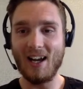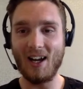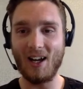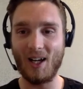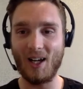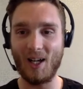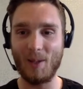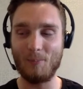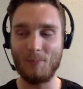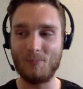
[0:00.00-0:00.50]

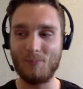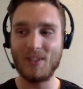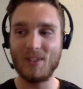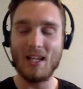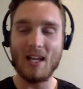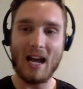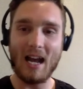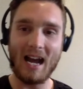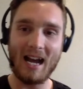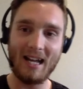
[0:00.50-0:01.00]
um,
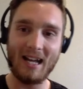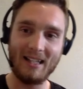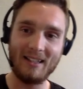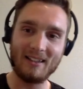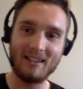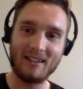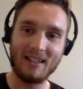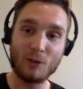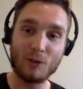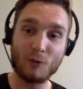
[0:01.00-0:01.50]

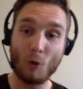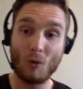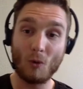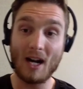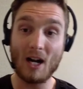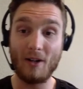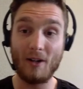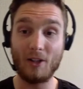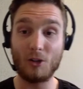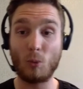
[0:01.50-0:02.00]
and these four
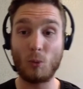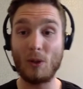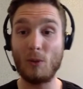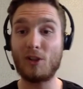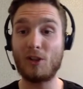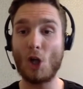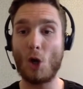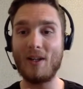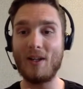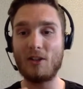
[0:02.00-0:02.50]
areas, we
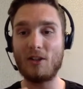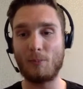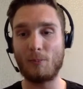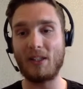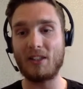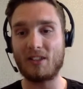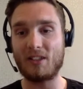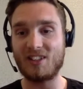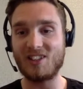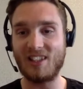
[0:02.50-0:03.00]
would go into
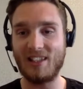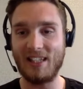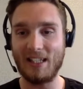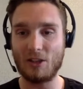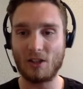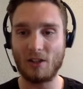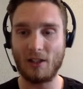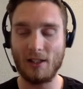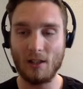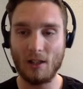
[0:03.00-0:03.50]
businesses
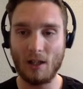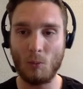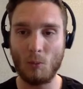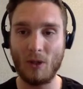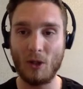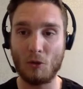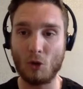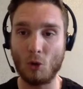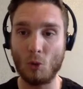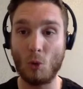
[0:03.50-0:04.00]
initially, and we
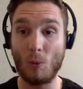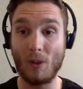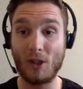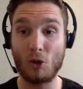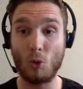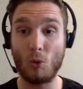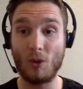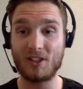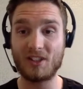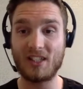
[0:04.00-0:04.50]
would do what we
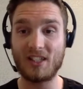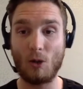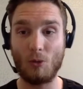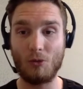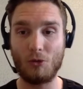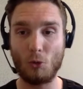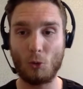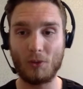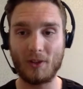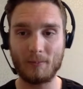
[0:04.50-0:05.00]
call a
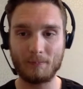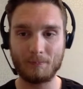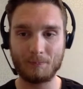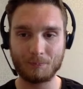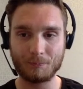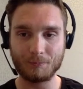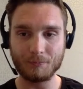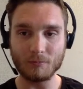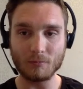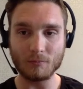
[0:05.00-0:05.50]
sales audit.
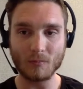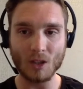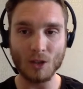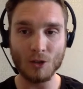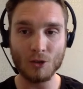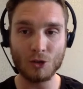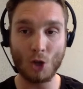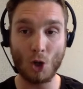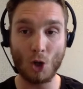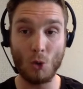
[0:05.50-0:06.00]

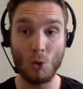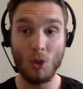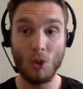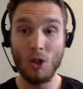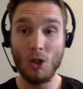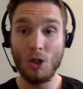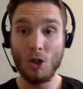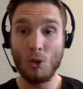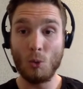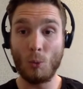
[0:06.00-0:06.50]
So
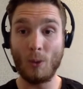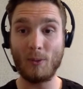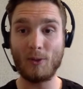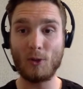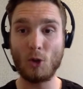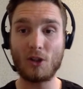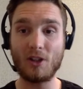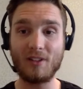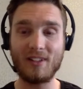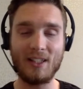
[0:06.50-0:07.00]
we would
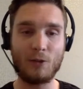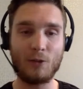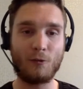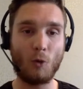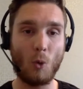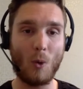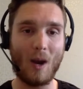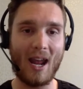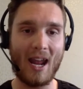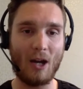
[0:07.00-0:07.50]
look at these
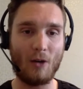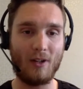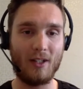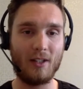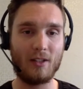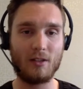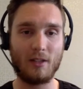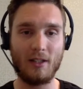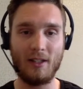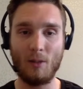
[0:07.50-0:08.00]
four
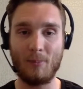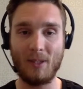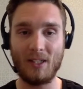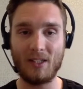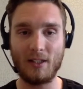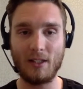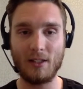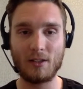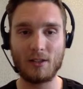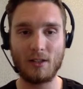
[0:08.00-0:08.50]
areas in a
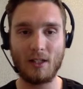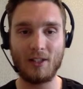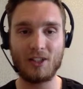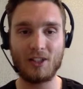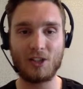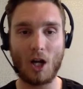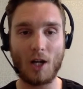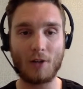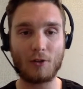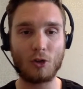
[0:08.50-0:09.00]
business and
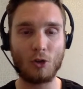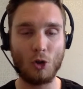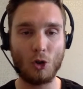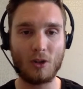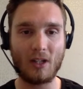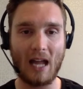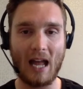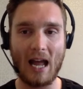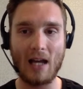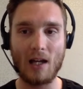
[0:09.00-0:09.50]
start to
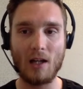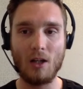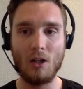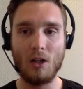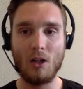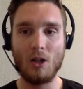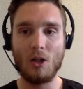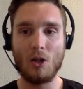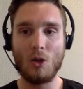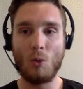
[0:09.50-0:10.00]
look at
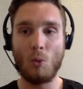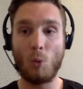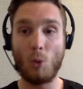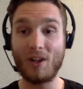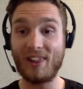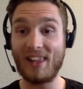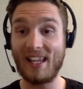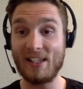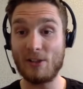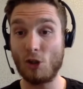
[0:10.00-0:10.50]
what are they